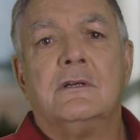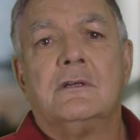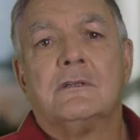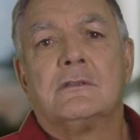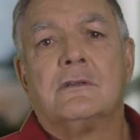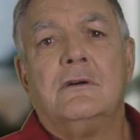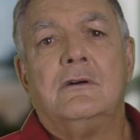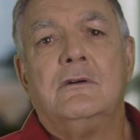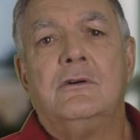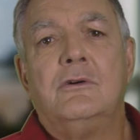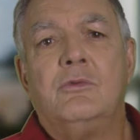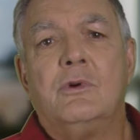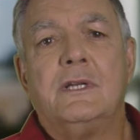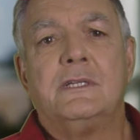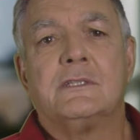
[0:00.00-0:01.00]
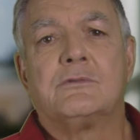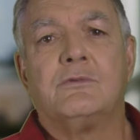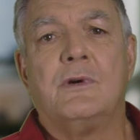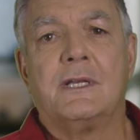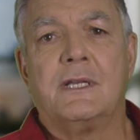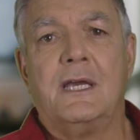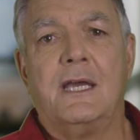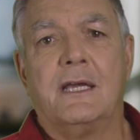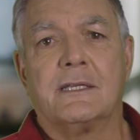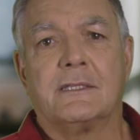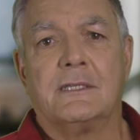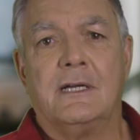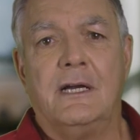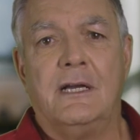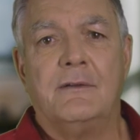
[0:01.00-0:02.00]
So what is one day at a
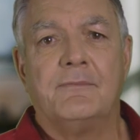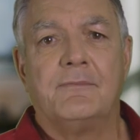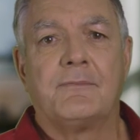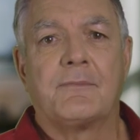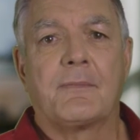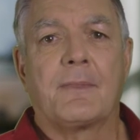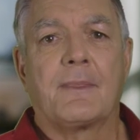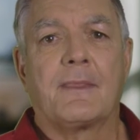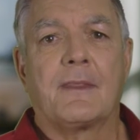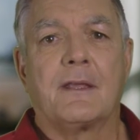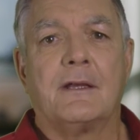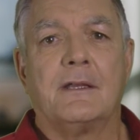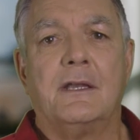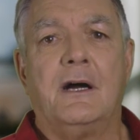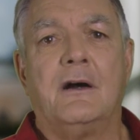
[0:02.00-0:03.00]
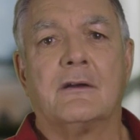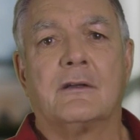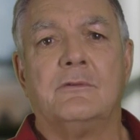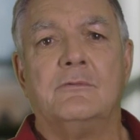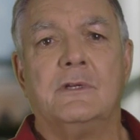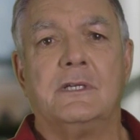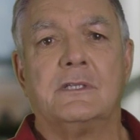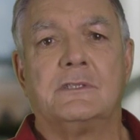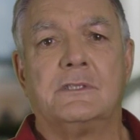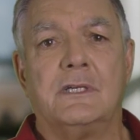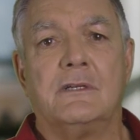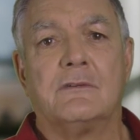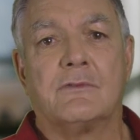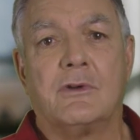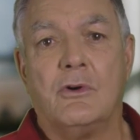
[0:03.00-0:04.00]
time? And how can we
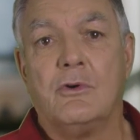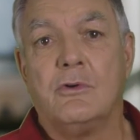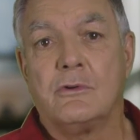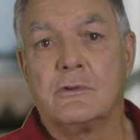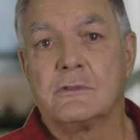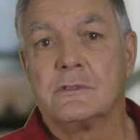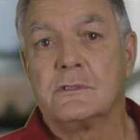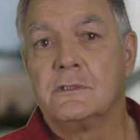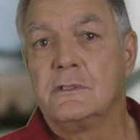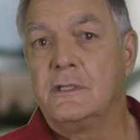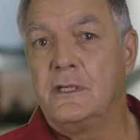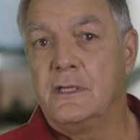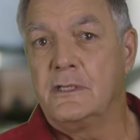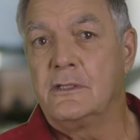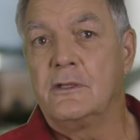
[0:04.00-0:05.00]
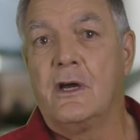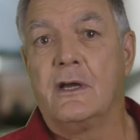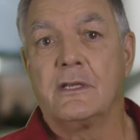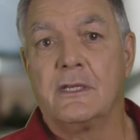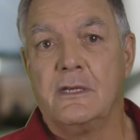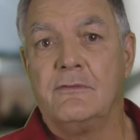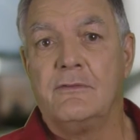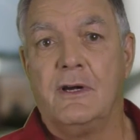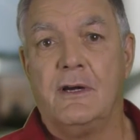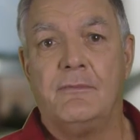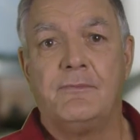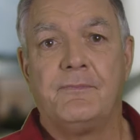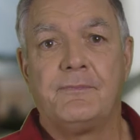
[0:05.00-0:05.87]
achieve goals and not give up?